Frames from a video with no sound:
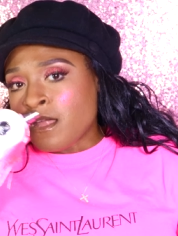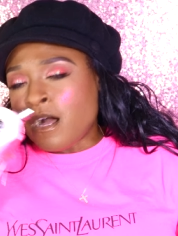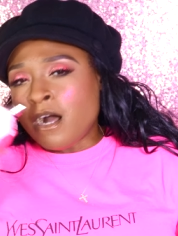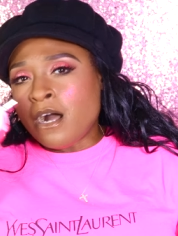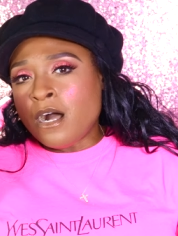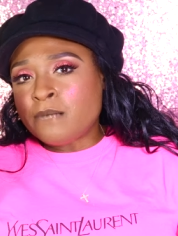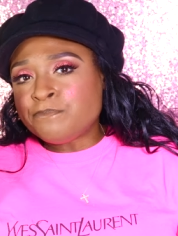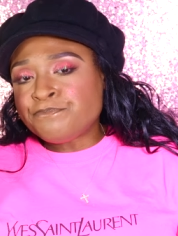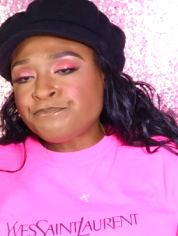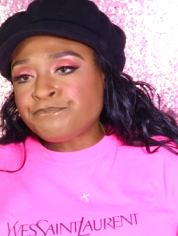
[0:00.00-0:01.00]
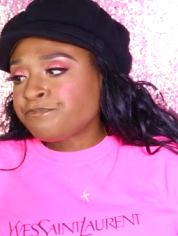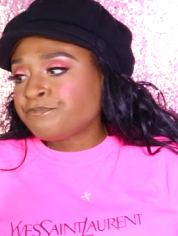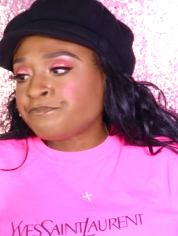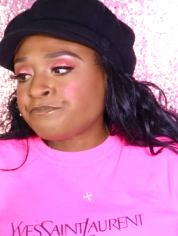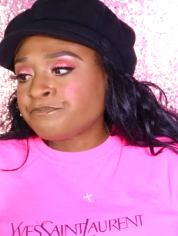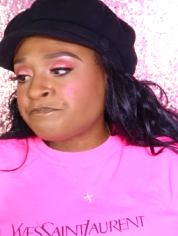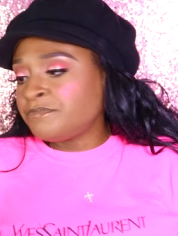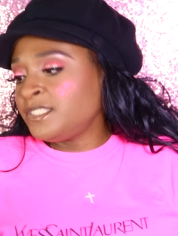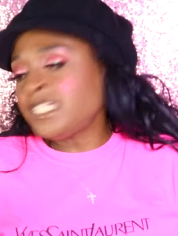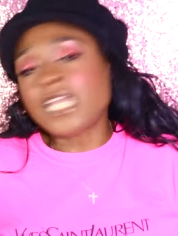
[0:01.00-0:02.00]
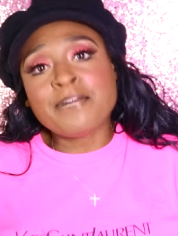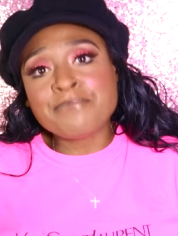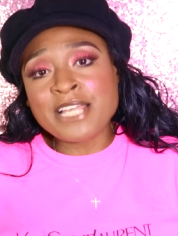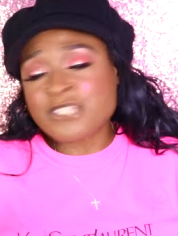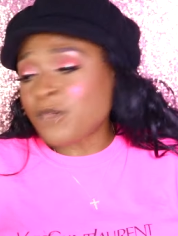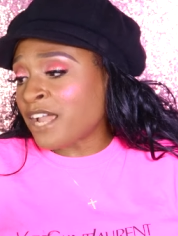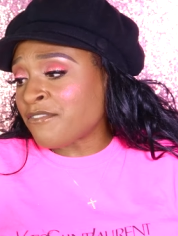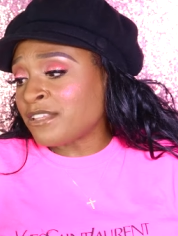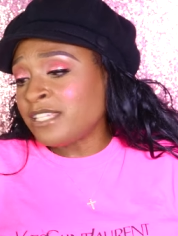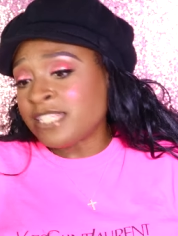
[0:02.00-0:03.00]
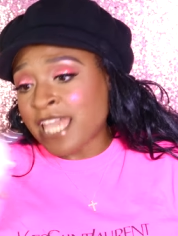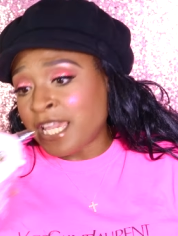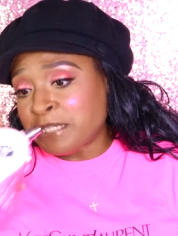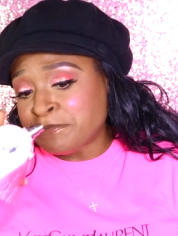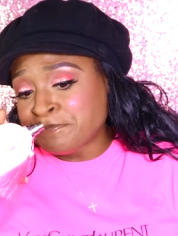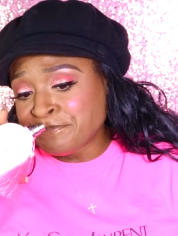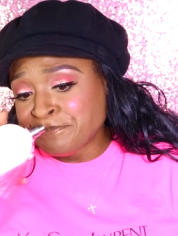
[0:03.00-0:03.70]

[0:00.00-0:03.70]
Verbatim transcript: Um, yeah, that's all I could really say.